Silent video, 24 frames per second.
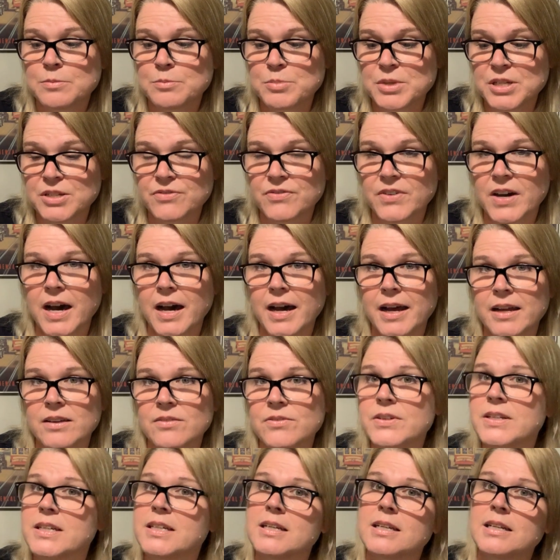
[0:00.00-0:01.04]
B5
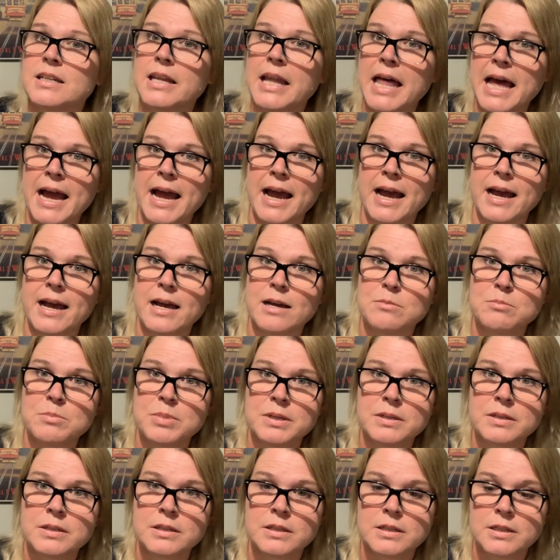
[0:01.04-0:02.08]
in a
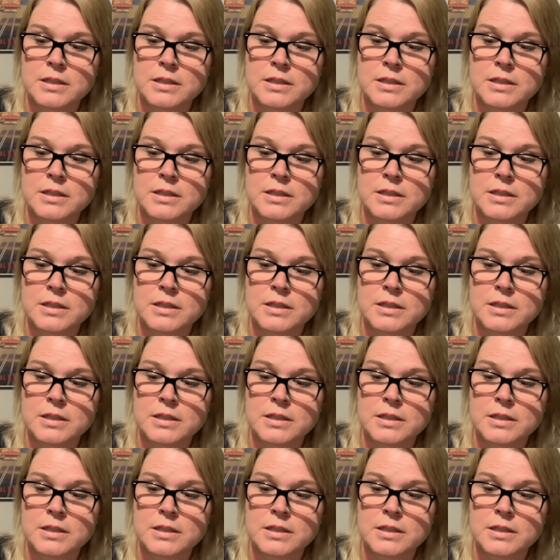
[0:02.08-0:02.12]
lab